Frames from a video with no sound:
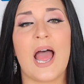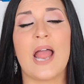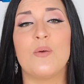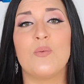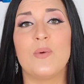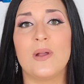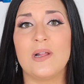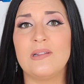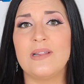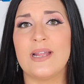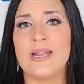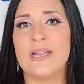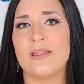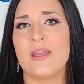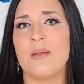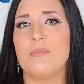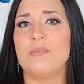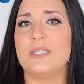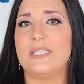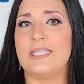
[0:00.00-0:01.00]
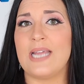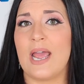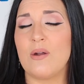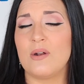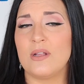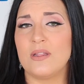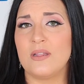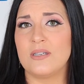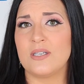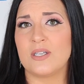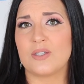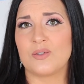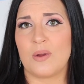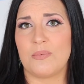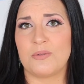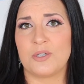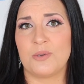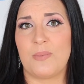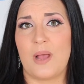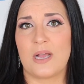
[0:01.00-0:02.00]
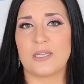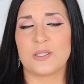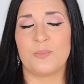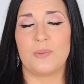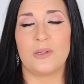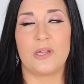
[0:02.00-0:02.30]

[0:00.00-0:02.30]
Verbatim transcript: I will link them down in the description box